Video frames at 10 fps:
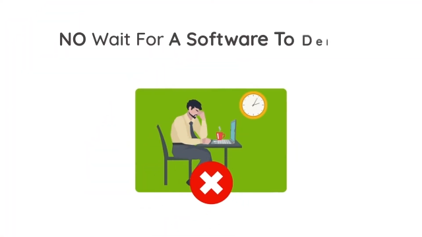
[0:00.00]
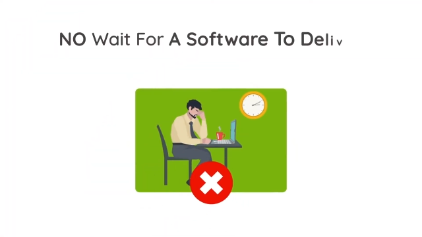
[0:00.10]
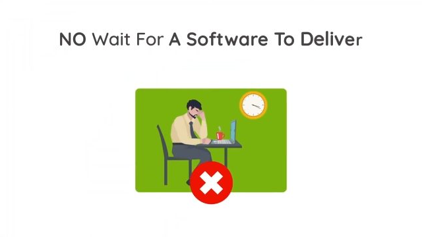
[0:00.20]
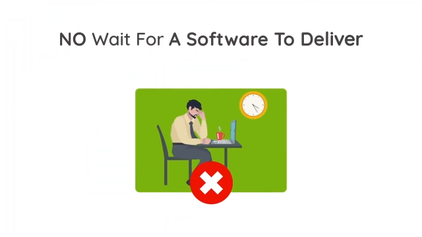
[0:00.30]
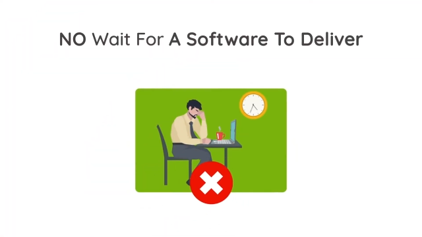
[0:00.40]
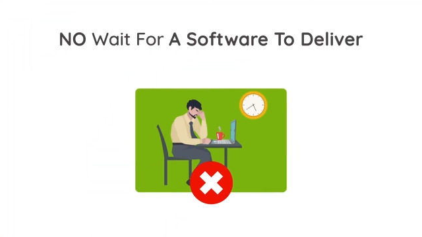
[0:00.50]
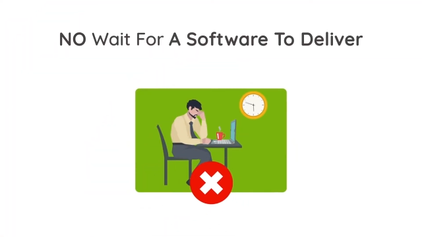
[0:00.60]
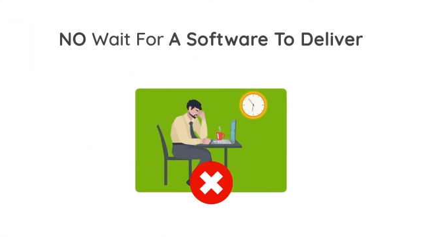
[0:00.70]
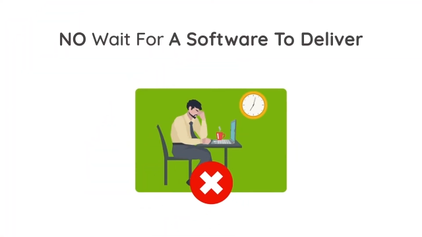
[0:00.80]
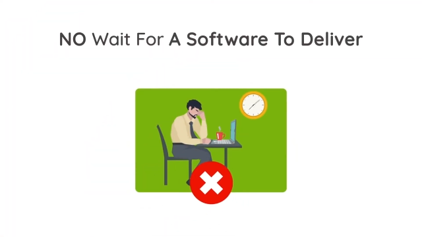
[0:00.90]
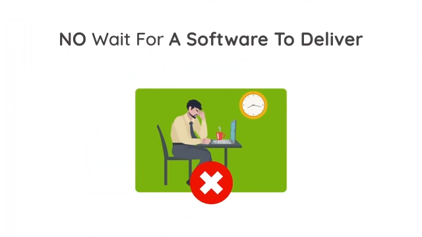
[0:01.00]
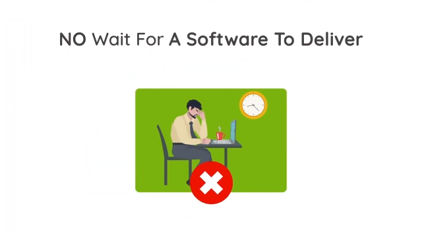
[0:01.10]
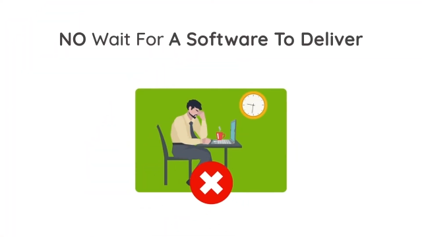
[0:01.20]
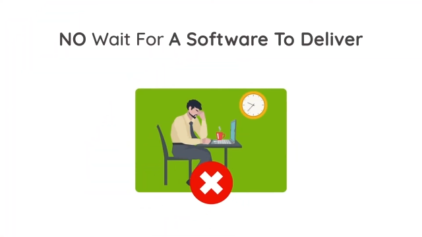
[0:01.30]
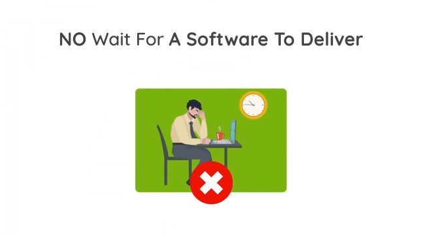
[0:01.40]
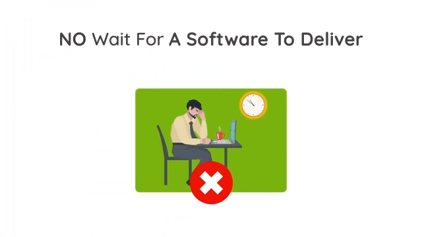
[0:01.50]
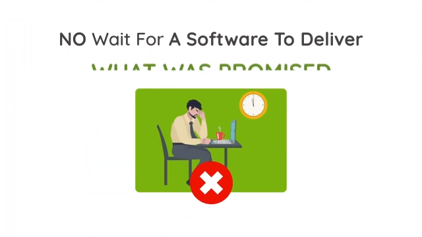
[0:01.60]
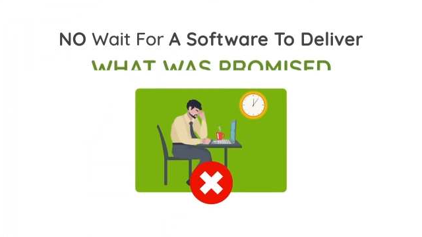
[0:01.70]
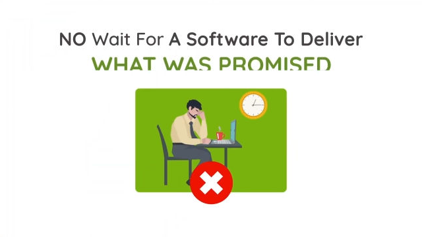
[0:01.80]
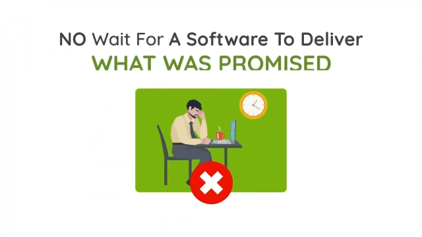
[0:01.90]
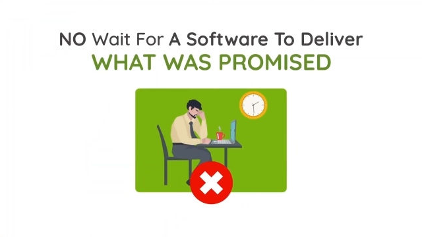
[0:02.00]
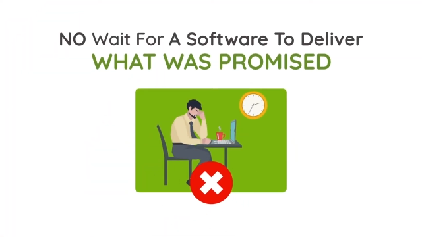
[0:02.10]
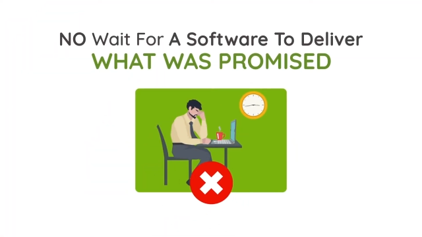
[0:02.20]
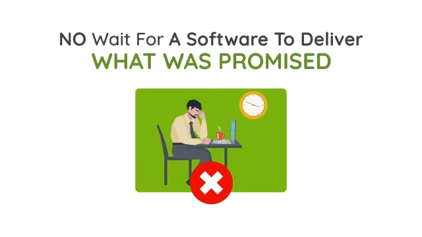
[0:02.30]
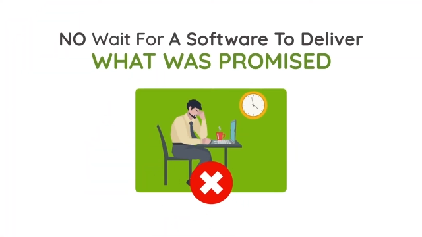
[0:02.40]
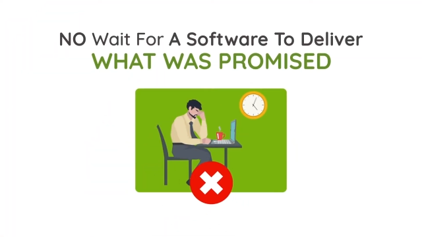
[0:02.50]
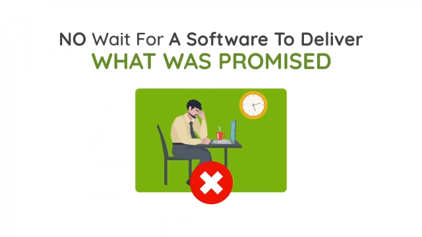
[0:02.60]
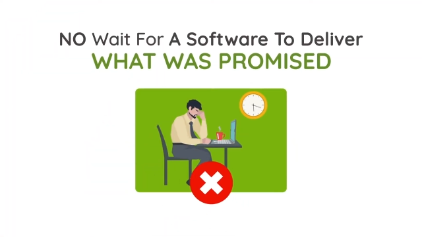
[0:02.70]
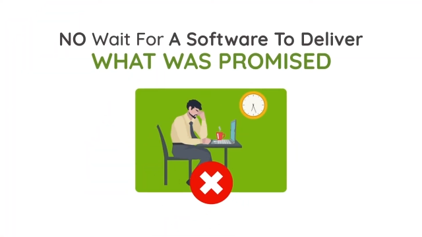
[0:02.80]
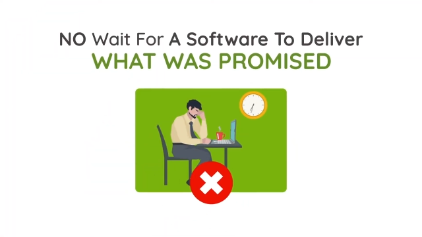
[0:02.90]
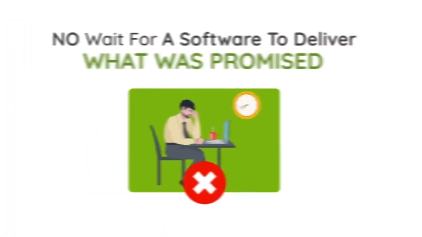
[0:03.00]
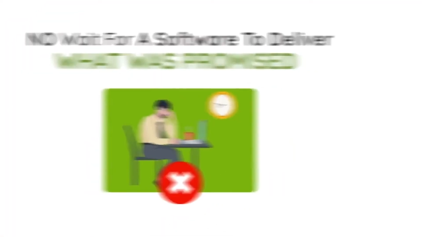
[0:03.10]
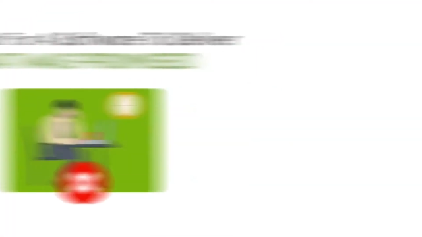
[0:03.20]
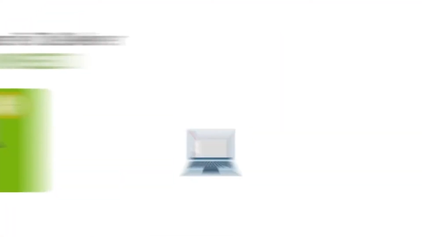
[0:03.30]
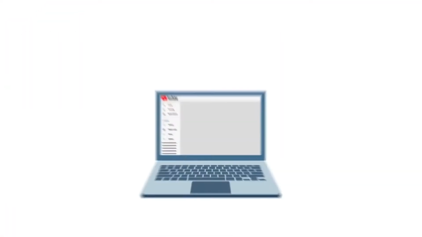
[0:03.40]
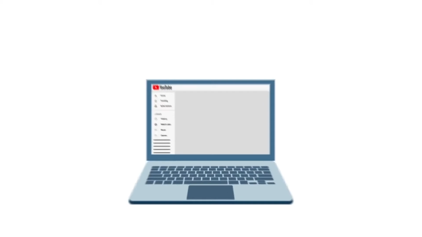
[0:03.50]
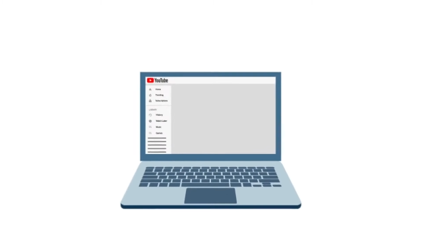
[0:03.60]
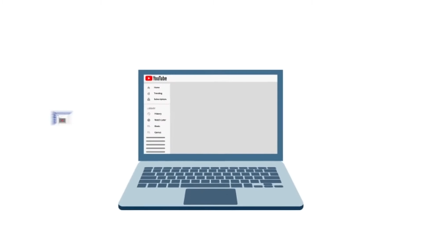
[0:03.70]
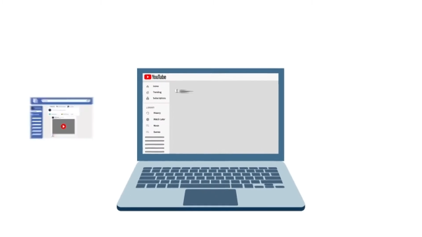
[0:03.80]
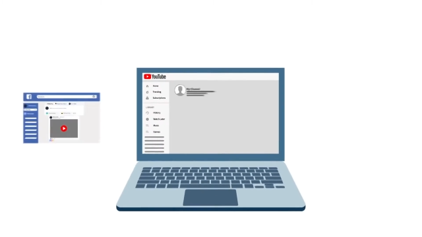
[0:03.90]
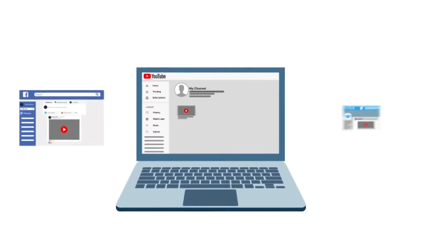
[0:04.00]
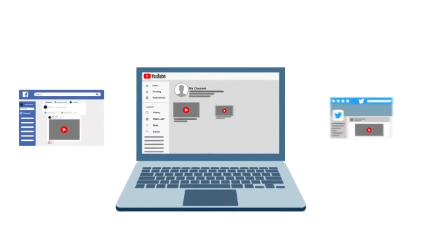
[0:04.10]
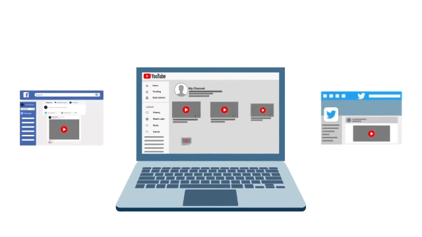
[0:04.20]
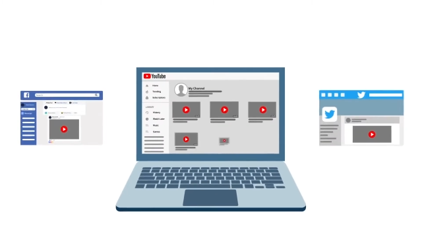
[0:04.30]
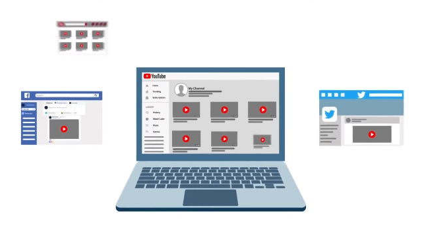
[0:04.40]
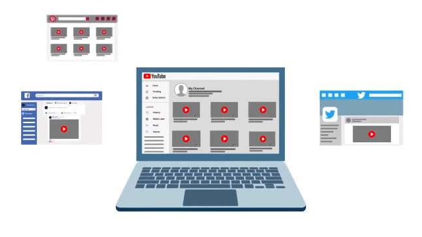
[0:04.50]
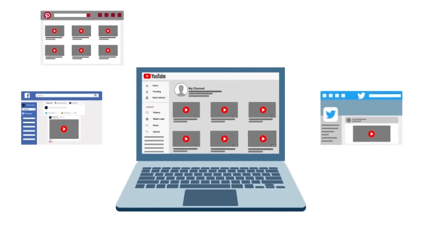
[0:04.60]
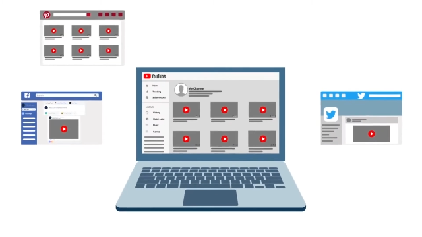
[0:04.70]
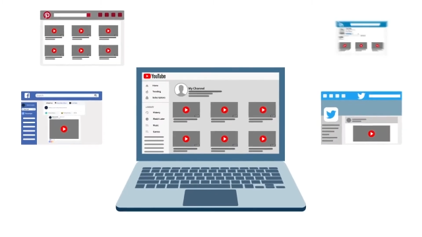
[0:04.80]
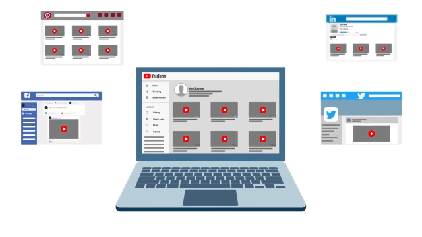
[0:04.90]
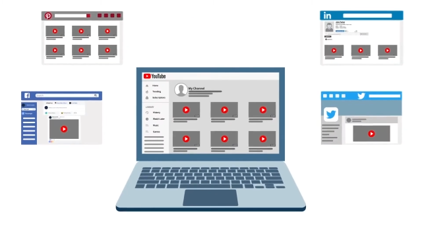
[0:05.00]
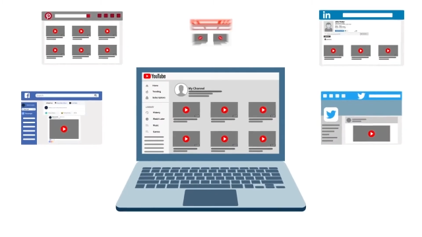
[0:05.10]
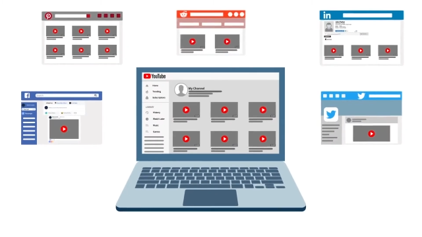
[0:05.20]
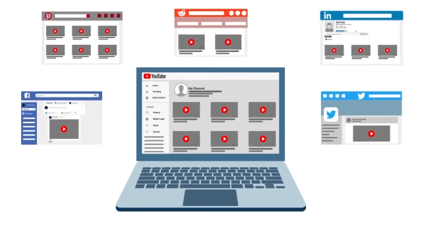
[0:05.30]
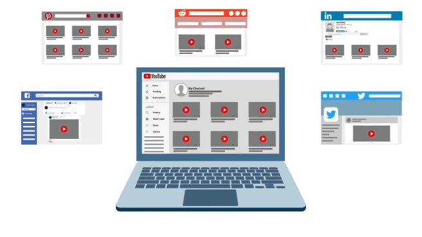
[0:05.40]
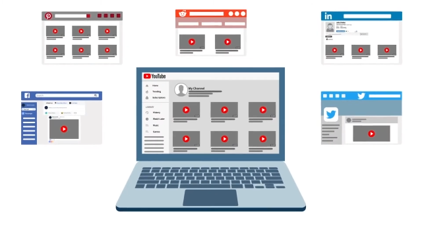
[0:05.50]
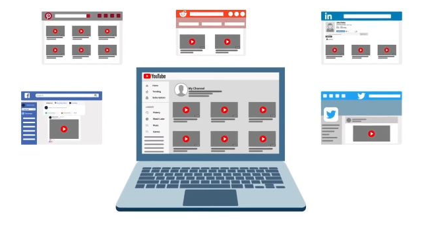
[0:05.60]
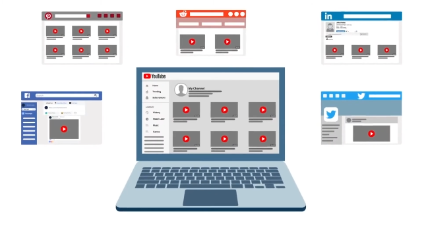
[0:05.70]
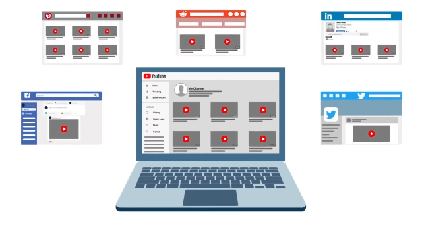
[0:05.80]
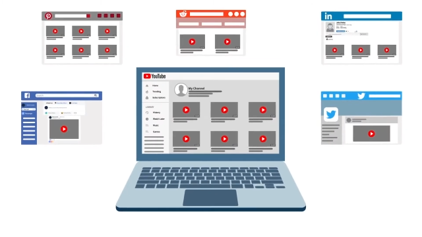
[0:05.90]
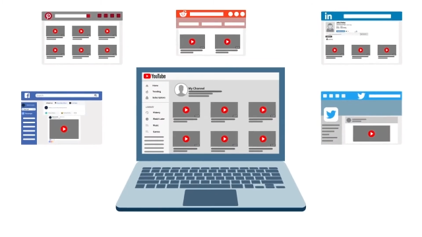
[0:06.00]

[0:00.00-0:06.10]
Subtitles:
Nobody's mouth can be seen.